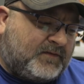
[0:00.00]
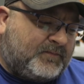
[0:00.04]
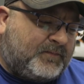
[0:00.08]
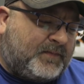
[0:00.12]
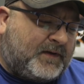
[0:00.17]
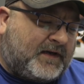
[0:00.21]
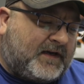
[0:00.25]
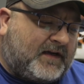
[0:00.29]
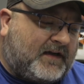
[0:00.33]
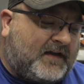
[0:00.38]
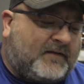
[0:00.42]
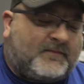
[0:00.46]

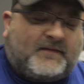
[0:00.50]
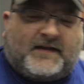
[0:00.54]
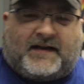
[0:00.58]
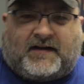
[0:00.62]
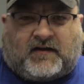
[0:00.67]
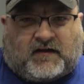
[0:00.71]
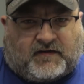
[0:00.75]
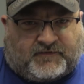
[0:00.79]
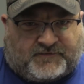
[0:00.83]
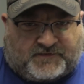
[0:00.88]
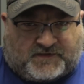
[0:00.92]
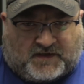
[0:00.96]
But I'm getting
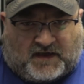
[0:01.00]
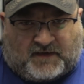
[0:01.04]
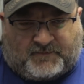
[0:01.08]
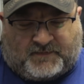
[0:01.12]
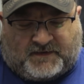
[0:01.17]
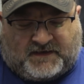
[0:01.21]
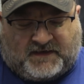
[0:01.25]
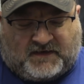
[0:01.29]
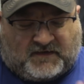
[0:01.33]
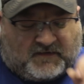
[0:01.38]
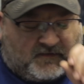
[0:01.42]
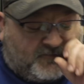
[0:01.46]
off
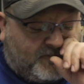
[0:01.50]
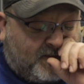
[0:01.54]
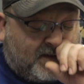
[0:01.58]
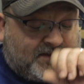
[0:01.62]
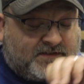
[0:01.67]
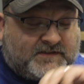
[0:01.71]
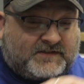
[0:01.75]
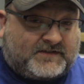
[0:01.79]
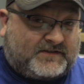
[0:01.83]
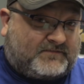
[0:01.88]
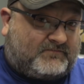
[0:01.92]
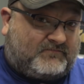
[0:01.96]
topic here.
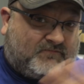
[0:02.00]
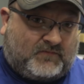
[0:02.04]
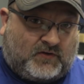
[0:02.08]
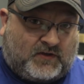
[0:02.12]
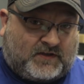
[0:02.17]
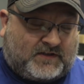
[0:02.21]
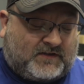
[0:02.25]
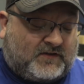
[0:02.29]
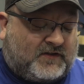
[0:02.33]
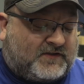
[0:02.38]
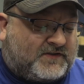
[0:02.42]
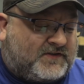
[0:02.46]
Avengers
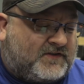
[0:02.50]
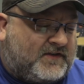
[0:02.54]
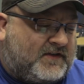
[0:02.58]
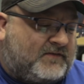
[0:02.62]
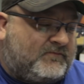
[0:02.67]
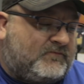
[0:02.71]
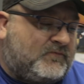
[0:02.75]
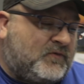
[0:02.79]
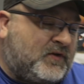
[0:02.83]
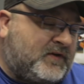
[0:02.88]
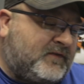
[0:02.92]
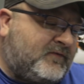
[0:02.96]
looks
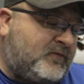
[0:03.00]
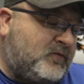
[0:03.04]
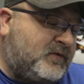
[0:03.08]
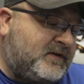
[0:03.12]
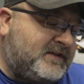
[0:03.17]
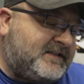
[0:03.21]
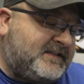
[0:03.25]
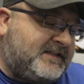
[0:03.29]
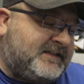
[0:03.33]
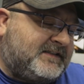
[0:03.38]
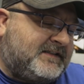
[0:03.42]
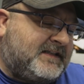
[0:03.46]
good. Looking forward
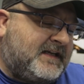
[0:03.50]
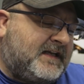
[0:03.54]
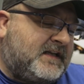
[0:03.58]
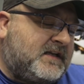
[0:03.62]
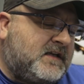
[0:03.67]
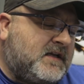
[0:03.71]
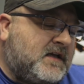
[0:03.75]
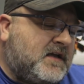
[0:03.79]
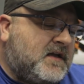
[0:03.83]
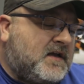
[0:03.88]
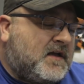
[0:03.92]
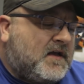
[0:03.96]
to seeing that.
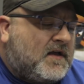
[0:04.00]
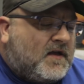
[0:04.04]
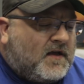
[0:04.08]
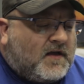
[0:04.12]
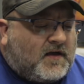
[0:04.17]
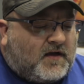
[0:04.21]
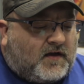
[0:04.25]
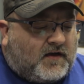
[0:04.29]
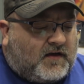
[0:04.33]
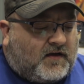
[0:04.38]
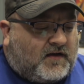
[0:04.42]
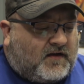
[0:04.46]

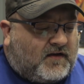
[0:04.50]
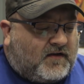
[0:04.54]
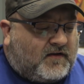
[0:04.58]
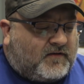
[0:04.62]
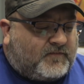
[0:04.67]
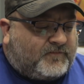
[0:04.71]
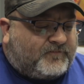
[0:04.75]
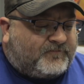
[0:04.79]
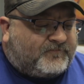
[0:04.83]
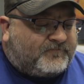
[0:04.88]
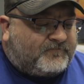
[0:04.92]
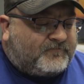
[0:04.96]

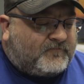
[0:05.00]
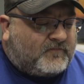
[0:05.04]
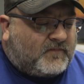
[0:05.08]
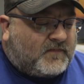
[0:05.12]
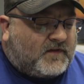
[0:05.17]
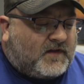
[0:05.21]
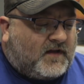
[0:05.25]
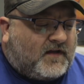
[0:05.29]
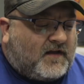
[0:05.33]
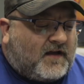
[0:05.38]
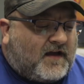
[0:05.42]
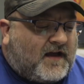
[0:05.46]
I
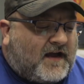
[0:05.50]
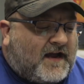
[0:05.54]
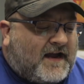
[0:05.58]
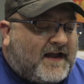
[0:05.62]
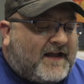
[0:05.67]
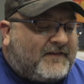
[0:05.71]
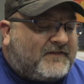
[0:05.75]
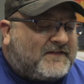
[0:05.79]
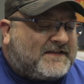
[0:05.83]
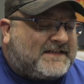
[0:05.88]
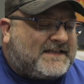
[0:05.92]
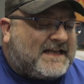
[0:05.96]

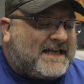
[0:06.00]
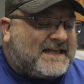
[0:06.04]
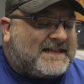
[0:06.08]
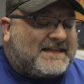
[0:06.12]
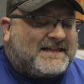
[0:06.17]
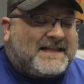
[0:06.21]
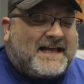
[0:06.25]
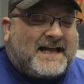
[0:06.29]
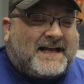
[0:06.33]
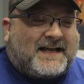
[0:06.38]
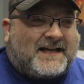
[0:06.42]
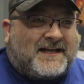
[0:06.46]
have to say,
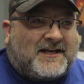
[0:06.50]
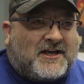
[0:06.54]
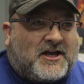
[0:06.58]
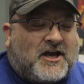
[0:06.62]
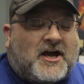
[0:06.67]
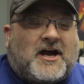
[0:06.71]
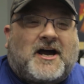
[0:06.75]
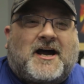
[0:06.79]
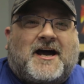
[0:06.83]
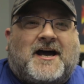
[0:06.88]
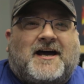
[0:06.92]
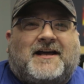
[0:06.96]
thank
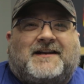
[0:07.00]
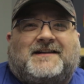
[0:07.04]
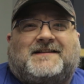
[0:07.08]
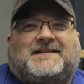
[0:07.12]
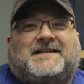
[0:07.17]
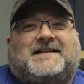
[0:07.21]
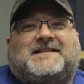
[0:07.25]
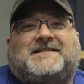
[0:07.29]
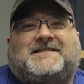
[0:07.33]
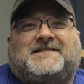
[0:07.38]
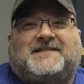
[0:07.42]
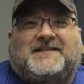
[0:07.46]
God
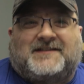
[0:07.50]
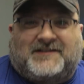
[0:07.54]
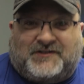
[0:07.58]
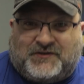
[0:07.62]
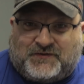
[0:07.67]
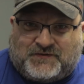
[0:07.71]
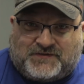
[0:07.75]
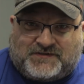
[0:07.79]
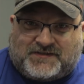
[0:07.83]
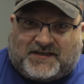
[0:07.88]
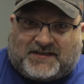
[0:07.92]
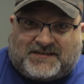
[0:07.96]
that the
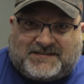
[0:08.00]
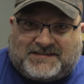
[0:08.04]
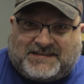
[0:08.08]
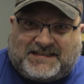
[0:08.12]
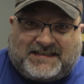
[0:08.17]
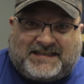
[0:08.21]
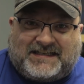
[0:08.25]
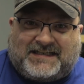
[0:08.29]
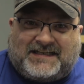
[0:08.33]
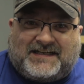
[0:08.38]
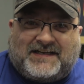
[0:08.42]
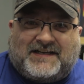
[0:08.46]
new
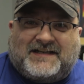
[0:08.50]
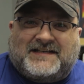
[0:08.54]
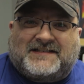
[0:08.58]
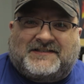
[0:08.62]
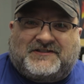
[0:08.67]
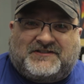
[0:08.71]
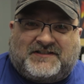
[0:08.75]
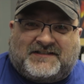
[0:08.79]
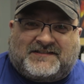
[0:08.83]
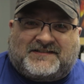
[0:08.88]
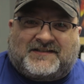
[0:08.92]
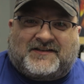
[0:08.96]
Dundee
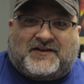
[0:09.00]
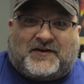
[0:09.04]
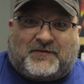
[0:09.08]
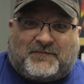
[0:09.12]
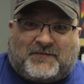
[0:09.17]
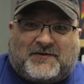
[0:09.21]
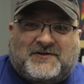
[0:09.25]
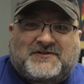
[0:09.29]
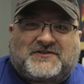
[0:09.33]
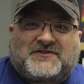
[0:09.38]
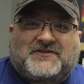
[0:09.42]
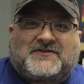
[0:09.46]
is just a
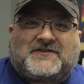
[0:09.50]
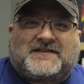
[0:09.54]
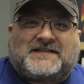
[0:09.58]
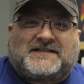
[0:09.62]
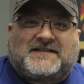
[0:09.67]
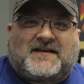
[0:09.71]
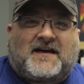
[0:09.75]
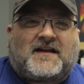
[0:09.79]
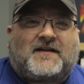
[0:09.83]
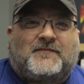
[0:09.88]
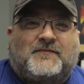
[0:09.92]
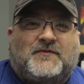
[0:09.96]
commercial and
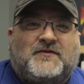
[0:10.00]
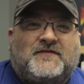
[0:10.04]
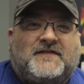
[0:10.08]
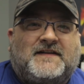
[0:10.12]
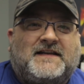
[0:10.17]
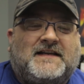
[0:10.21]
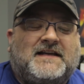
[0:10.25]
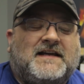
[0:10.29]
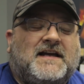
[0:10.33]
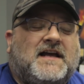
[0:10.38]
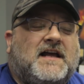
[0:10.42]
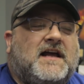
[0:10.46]
not a
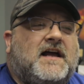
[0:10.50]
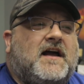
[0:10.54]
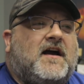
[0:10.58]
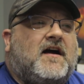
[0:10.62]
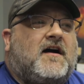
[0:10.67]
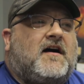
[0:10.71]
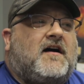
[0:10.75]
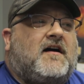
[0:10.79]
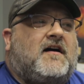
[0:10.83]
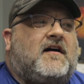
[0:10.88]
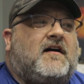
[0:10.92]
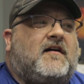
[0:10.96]
movie.
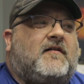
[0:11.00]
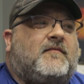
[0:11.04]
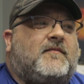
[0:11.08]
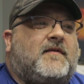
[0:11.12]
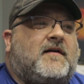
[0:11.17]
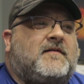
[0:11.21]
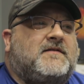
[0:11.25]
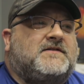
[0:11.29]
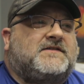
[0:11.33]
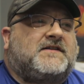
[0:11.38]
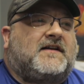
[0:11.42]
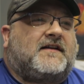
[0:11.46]

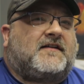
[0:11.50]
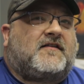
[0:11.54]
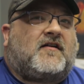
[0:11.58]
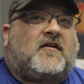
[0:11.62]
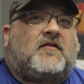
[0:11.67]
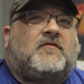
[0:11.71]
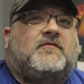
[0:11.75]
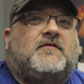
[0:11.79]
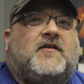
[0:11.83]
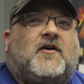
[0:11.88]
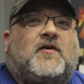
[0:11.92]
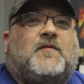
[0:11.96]
I was like,
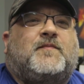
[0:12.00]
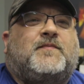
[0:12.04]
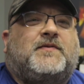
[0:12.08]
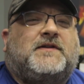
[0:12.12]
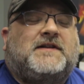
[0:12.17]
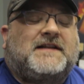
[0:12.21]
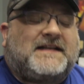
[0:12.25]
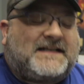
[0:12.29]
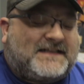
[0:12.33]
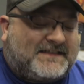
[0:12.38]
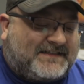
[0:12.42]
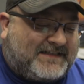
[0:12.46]
oh no,
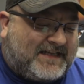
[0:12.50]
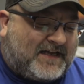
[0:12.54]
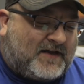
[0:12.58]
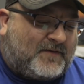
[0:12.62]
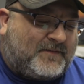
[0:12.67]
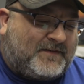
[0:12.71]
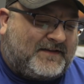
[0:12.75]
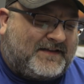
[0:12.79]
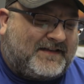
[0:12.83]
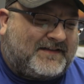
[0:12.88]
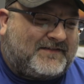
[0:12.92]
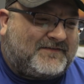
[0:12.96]
please tell
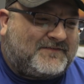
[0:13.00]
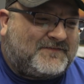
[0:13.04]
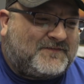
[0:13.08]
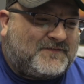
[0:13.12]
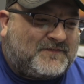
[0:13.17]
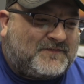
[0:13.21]
me that